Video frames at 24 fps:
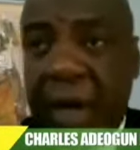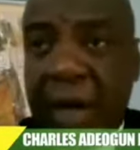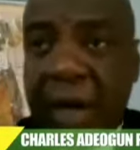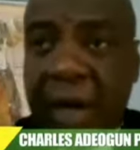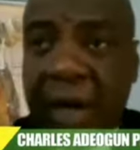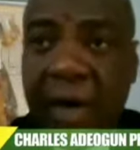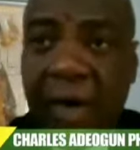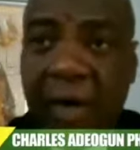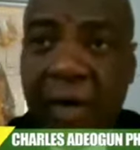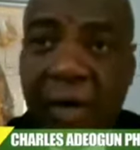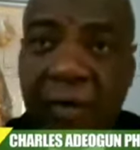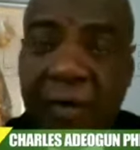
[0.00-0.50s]

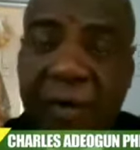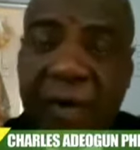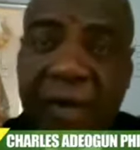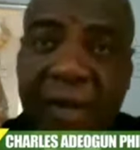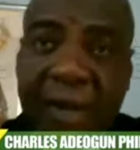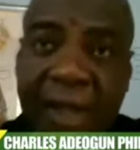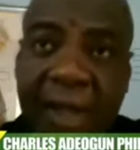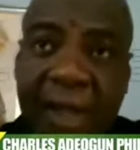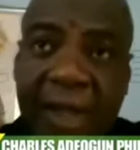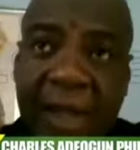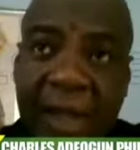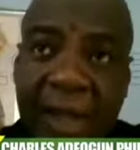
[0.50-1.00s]
over
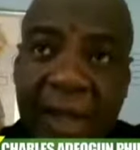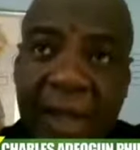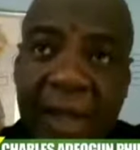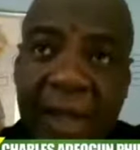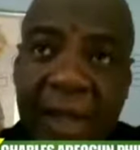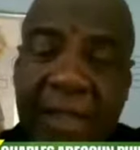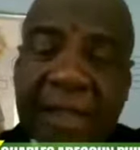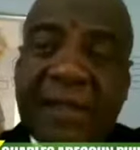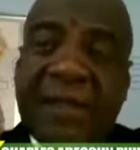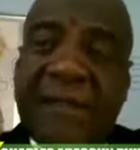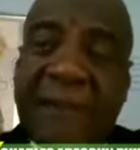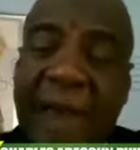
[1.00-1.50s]
the
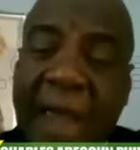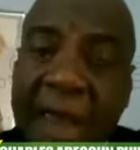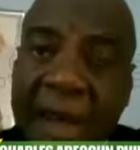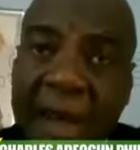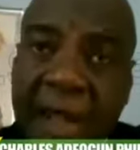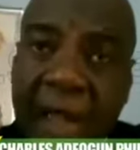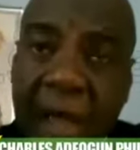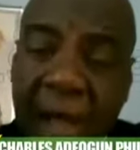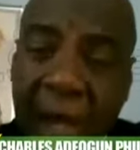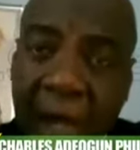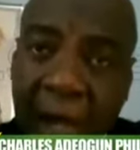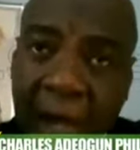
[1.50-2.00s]
his
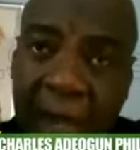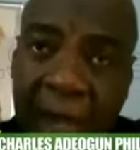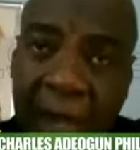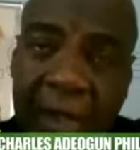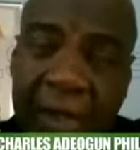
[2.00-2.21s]
failure